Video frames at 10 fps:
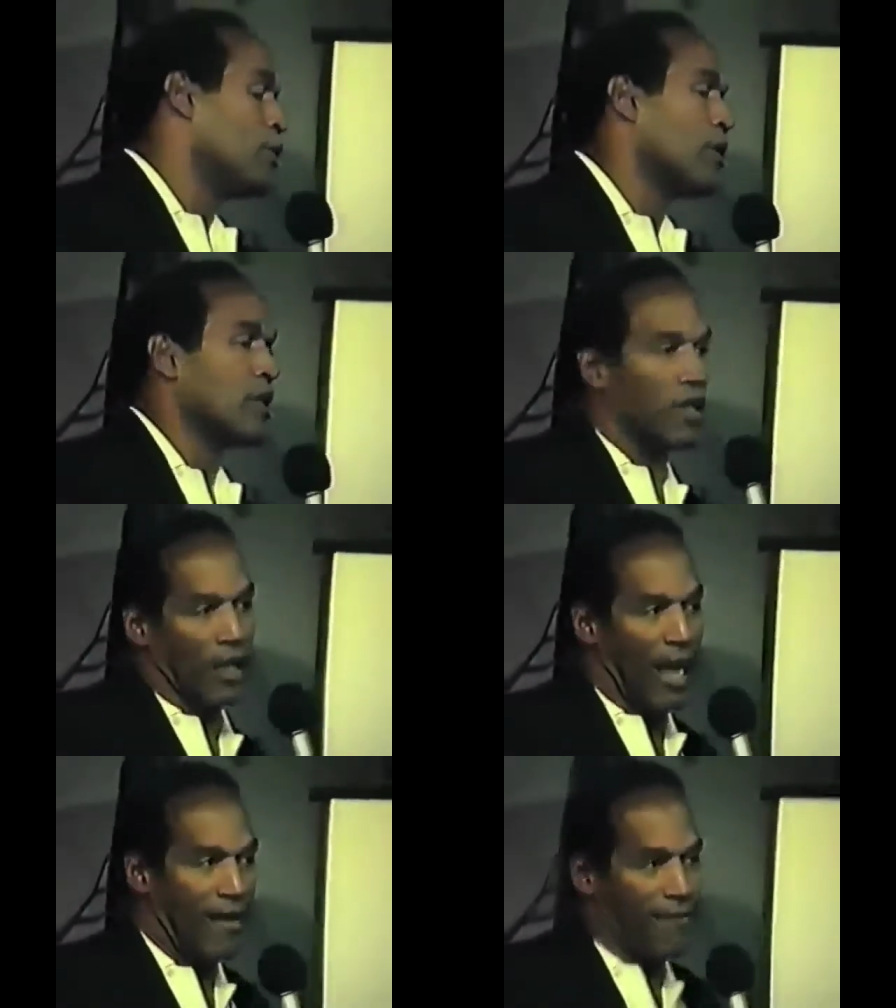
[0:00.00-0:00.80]
up doing in
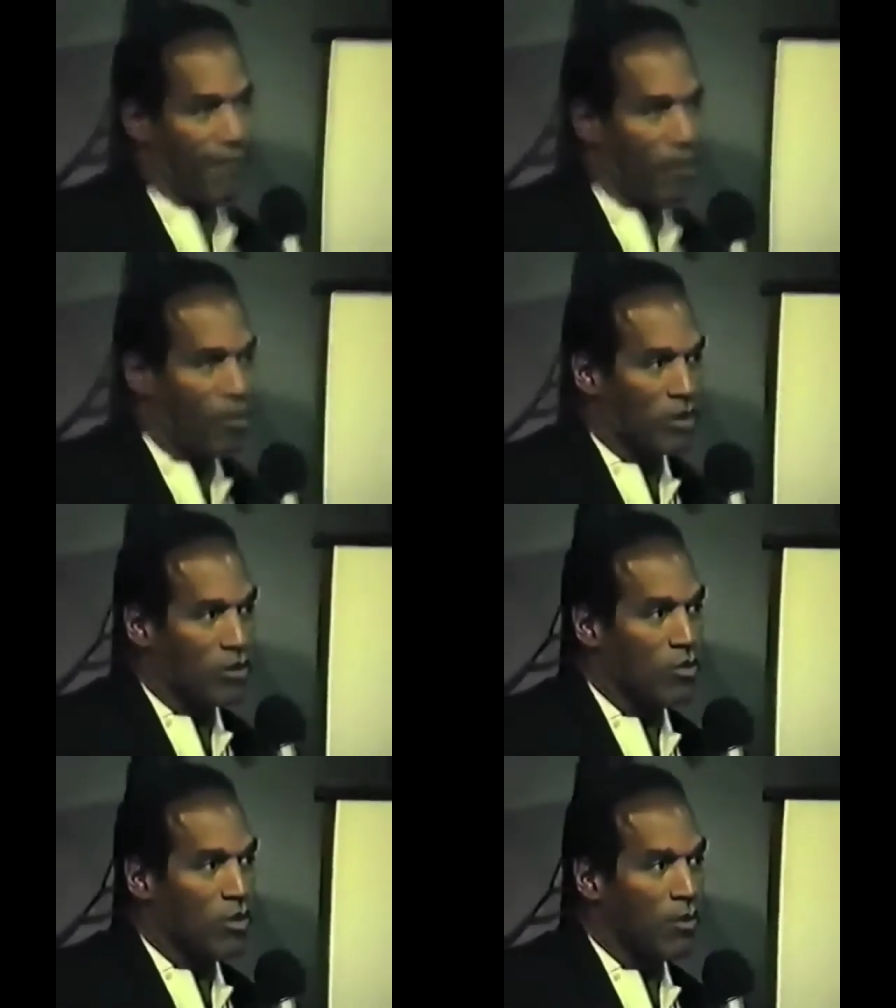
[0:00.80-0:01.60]
your life
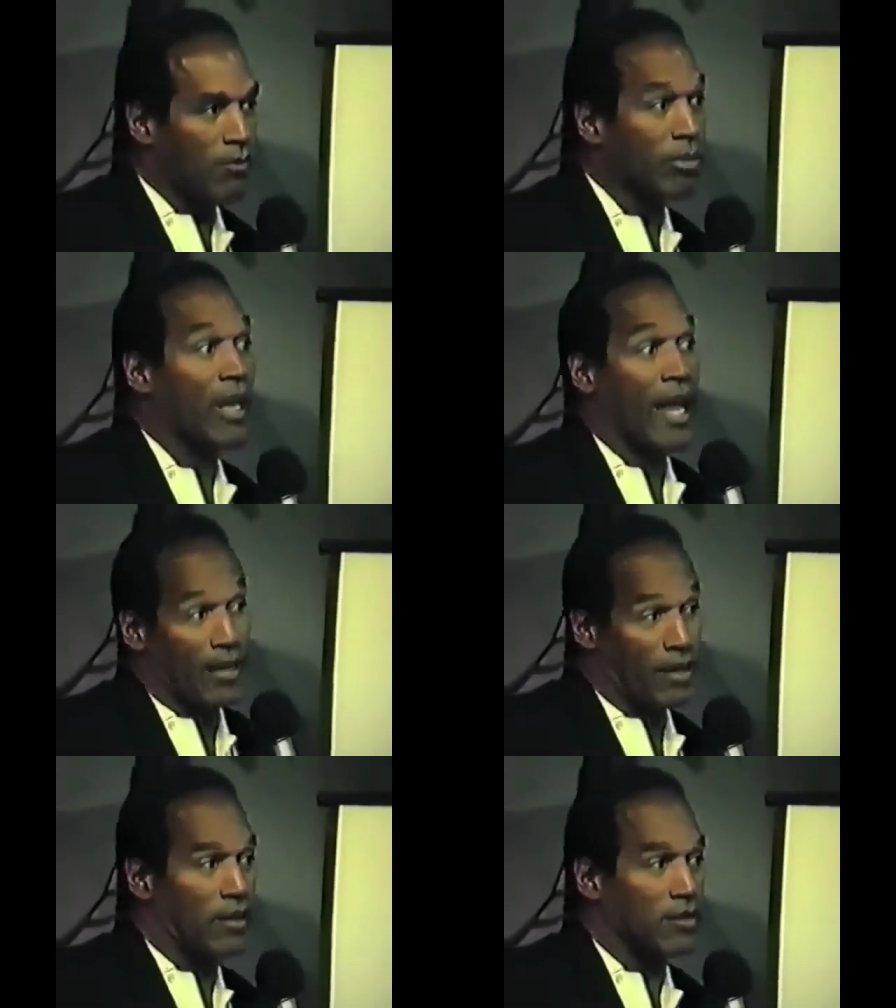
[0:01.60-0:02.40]
what you
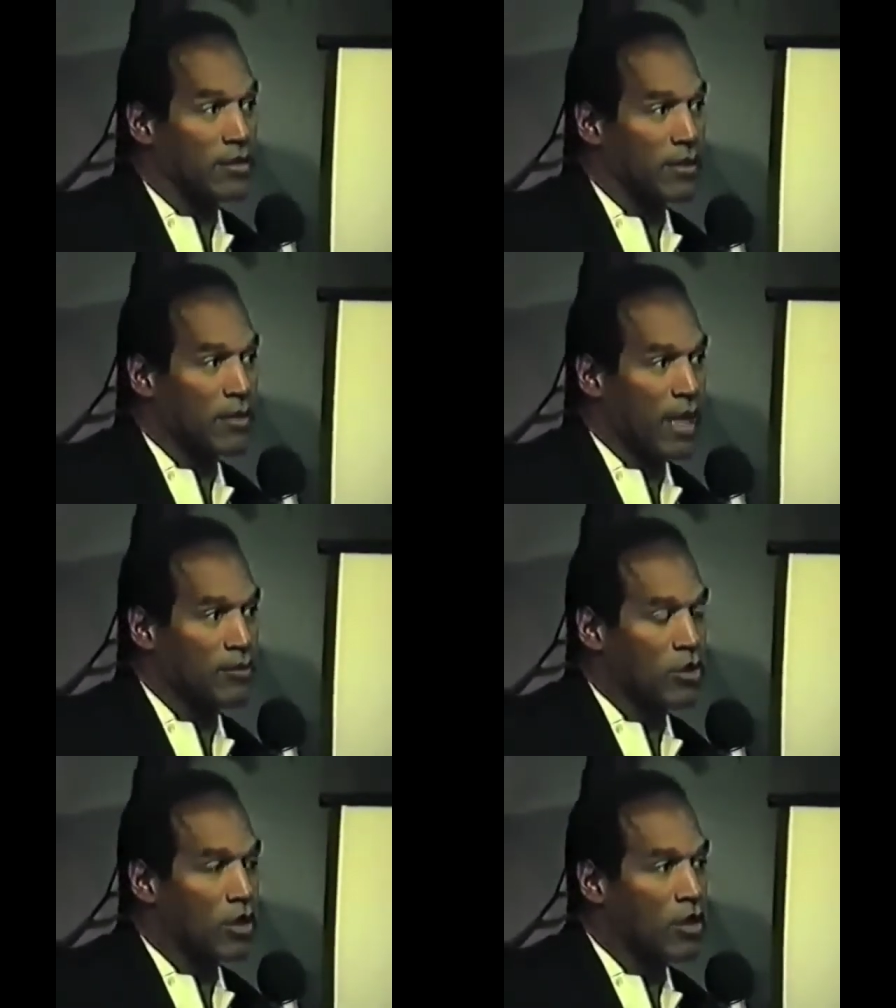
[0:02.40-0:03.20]
plan to do.
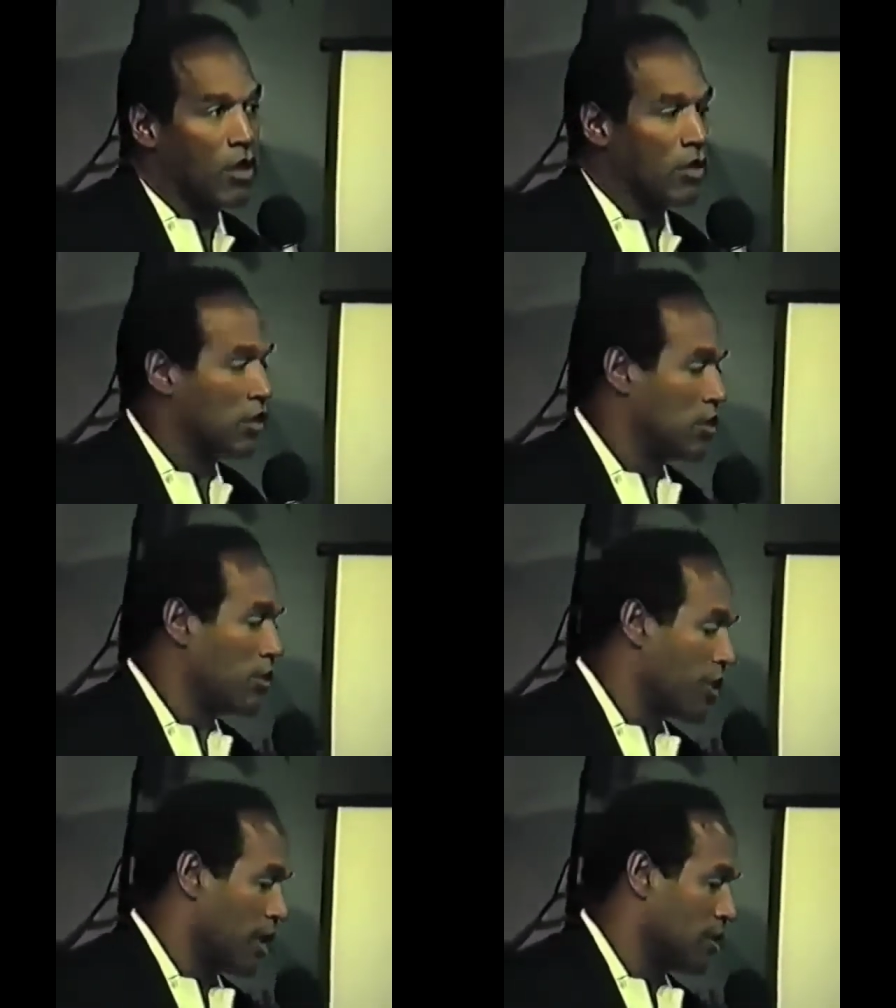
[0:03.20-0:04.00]
Sometimes you're called to
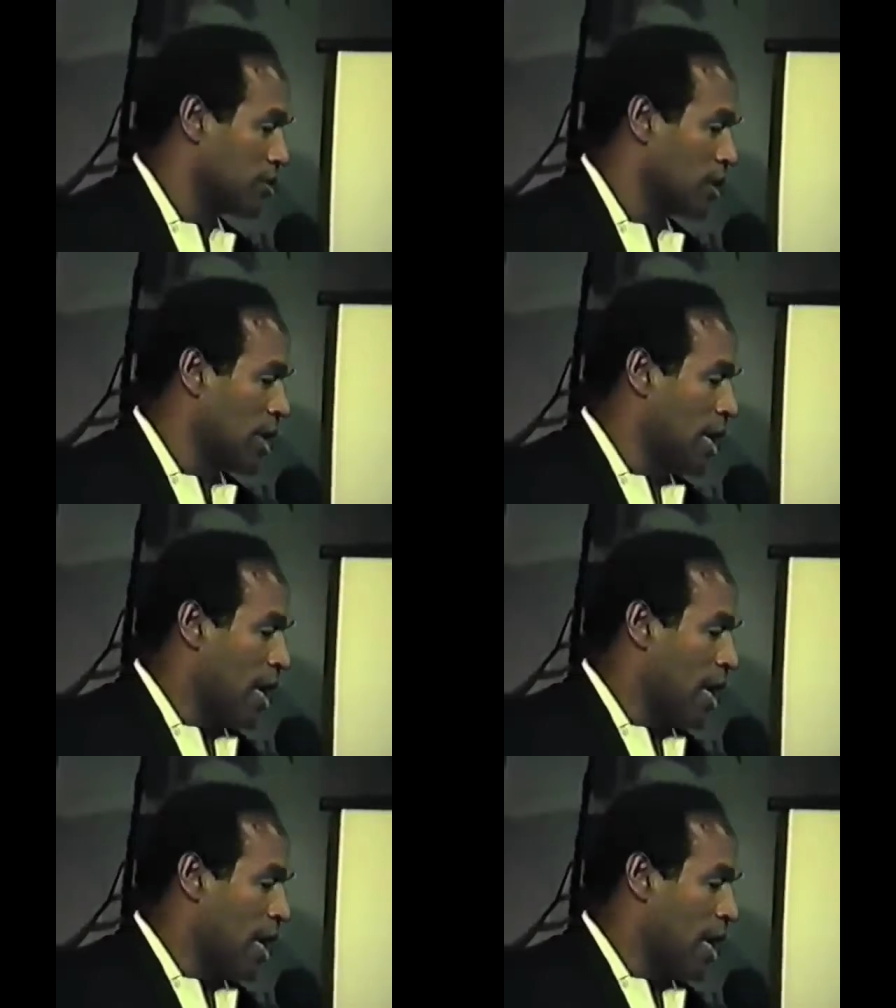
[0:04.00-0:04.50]
do things.